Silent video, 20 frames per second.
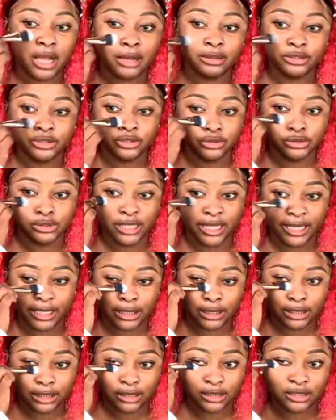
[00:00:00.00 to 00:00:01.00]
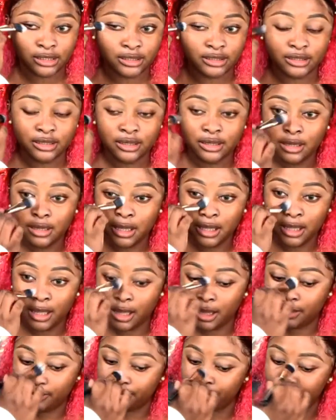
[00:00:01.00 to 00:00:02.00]
I use like the
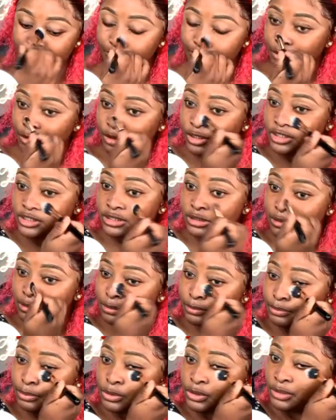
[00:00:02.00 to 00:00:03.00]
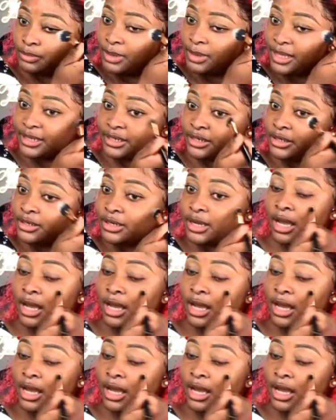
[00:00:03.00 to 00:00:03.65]
beauty blender.